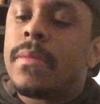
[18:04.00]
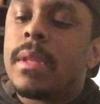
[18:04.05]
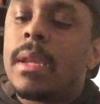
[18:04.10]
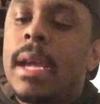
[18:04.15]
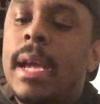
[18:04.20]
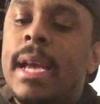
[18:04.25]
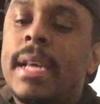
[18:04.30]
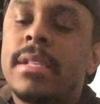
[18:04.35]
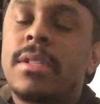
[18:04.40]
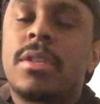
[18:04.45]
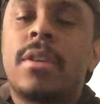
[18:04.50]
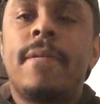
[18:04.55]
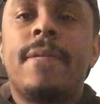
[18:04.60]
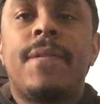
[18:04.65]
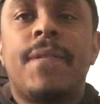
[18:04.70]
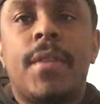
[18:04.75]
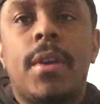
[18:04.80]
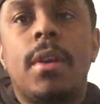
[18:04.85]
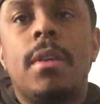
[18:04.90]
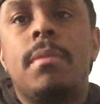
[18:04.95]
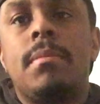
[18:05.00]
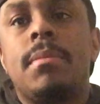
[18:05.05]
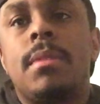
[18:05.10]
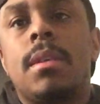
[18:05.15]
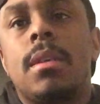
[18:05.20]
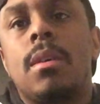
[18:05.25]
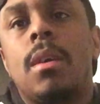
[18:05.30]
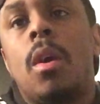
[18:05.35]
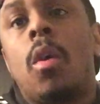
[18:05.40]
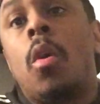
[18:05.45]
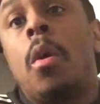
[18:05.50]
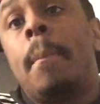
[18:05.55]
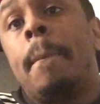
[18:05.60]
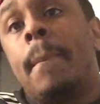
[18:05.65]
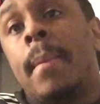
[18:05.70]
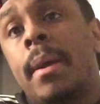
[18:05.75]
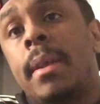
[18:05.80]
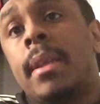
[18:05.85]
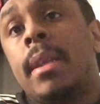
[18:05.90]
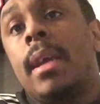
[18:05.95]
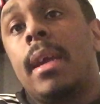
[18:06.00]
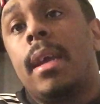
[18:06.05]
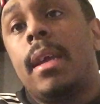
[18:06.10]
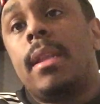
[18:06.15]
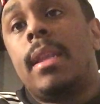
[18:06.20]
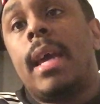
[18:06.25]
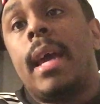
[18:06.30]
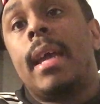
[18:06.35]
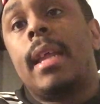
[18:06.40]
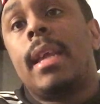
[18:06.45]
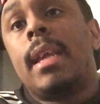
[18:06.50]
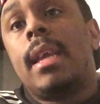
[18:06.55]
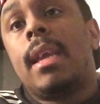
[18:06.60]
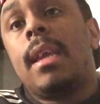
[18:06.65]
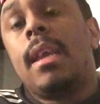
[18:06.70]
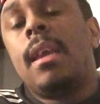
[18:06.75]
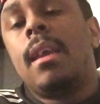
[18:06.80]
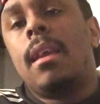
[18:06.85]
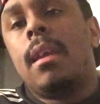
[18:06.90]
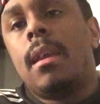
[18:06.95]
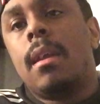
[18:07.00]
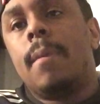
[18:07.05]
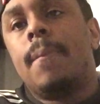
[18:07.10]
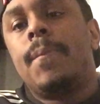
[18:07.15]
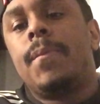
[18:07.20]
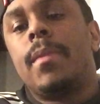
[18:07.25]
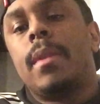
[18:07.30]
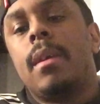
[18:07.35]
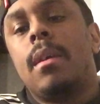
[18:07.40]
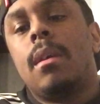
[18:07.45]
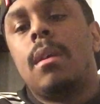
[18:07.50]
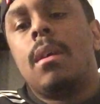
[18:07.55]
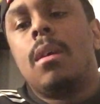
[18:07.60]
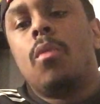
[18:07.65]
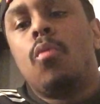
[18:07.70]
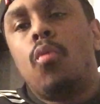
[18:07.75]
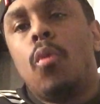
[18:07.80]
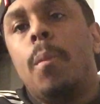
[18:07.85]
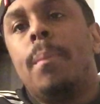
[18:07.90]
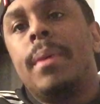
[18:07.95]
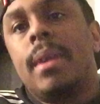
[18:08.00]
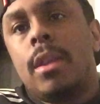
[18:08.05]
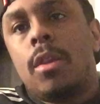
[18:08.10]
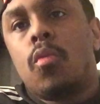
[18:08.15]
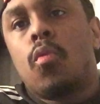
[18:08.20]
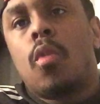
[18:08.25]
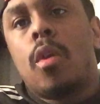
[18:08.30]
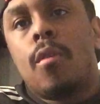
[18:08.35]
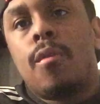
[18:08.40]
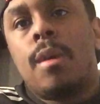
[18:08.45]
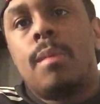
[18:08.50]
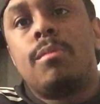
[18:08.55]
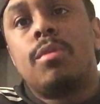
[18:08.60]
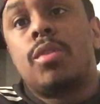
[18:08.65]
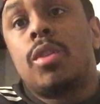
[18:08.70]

has confirmed on Monday that he will be in the Royal Rumble.